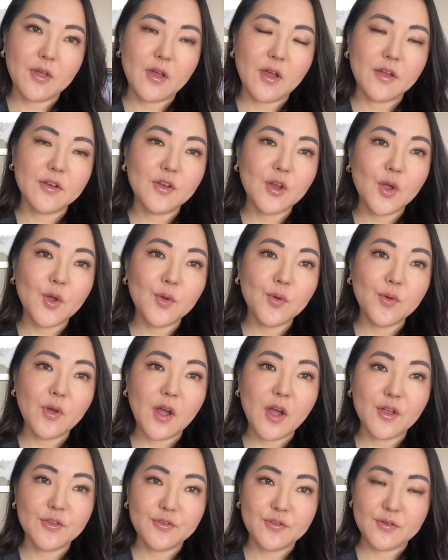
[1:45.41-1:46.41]
I know
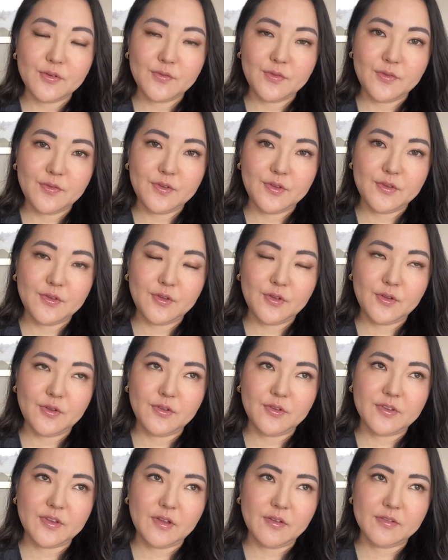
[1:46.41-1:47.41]

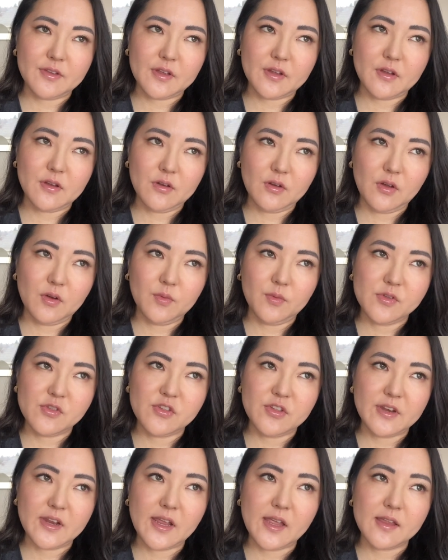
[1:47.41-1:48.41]
£152 sounds like a lot,
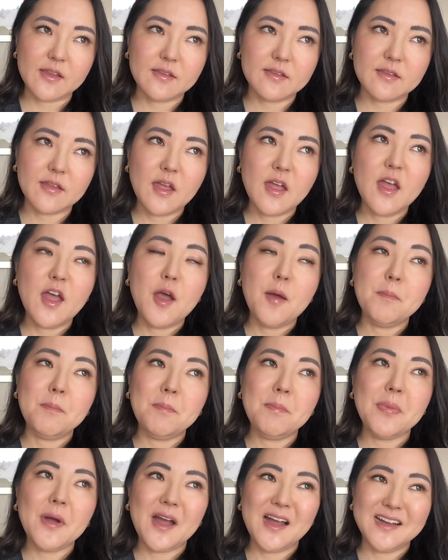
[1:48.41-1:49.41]
which it is,
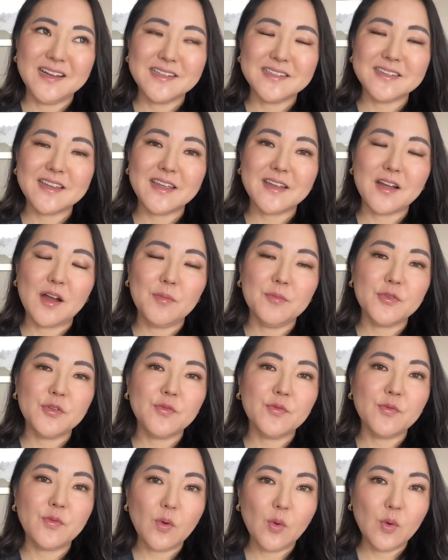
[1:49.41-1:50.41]
but it comes
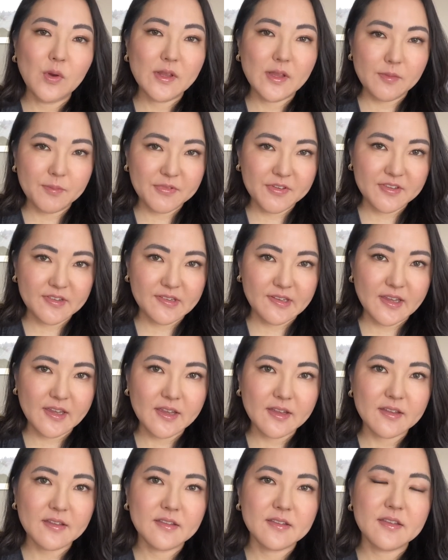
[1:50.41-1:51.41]
with four
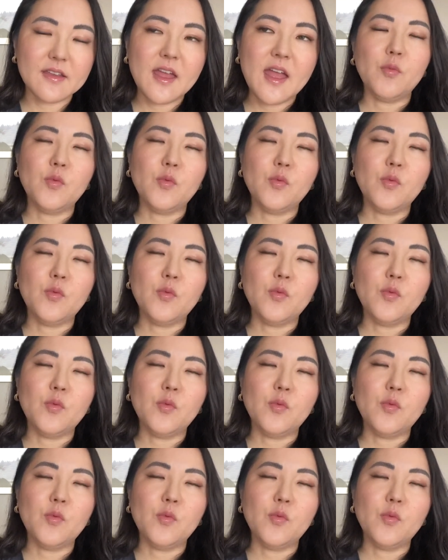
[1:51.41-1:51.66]
lipsticks.